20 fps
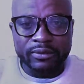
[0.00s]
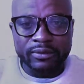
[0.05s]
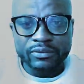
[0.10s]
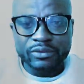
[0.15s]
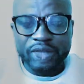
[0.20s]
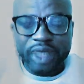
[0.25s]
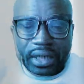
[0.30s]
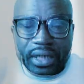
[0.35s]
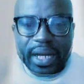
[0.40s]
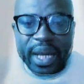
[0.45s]

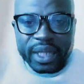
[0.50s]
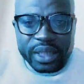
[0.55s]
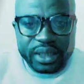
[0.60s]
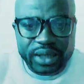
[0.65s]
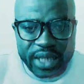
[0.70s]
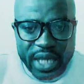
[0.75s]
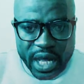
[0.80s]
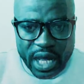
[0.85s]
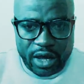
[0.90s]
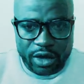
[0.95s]
That dad is
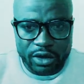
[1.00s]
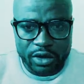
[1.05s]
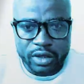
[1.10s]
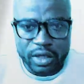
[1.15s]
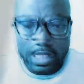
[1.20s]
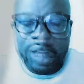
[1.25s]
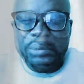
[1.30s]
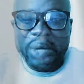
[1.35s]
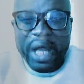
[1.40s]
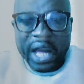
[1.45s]
out.
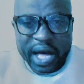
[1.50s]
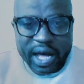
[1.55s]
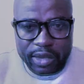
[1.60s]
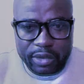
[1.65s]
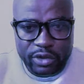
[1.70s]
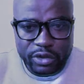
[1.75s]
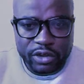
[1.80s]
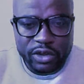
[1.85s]
I'm out.